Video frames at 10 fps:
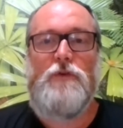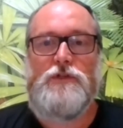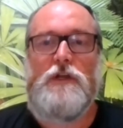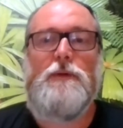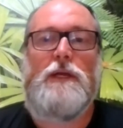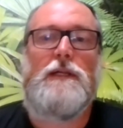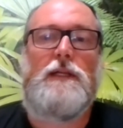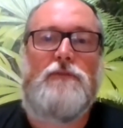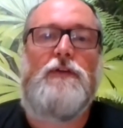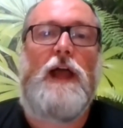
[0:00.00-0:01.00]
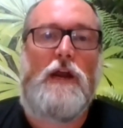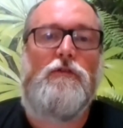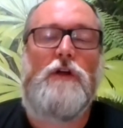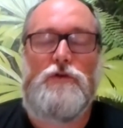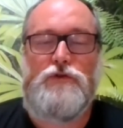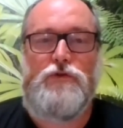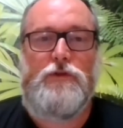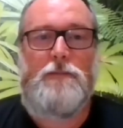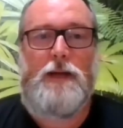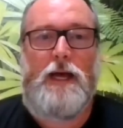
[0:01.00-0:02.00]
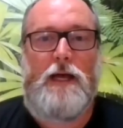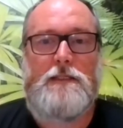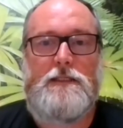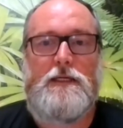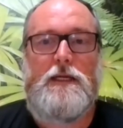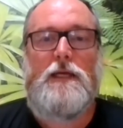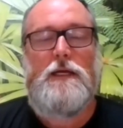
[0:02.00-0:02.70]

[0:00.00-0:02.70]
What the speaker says: also been cleared for agriculture in the past.